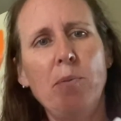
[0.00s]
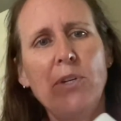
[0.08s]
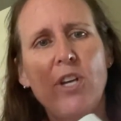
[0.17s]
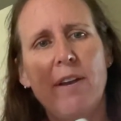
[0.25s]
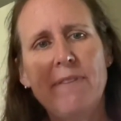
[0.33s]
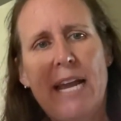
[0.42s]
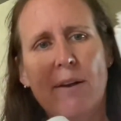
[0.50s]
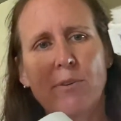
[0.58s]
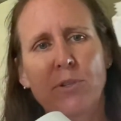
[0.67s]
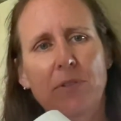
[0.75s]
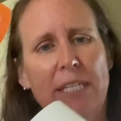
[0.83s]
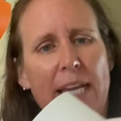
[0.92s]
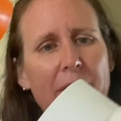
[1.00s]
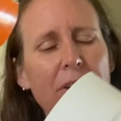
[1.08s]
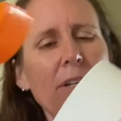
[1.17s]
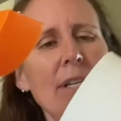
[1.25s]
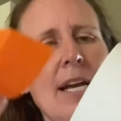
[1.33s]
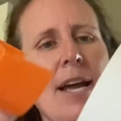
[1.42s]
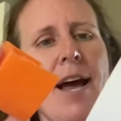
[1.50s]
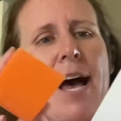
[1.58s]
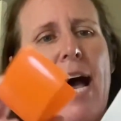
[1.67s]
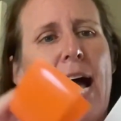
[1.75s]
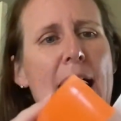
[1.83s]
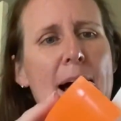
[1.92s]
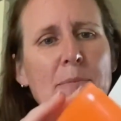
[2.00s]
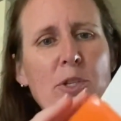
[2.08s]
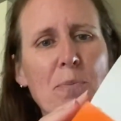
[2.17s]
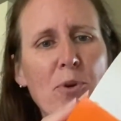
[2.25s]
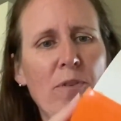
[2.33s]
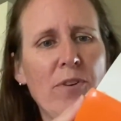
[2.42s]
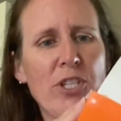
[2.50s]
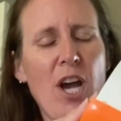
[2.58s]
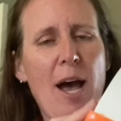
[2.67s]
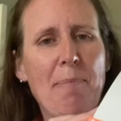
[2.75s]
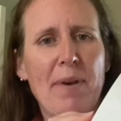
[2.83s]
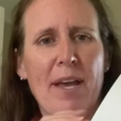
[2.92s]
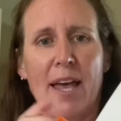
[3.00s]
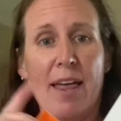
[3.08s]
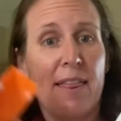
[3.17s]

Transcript: which I've now glued together, to put over top.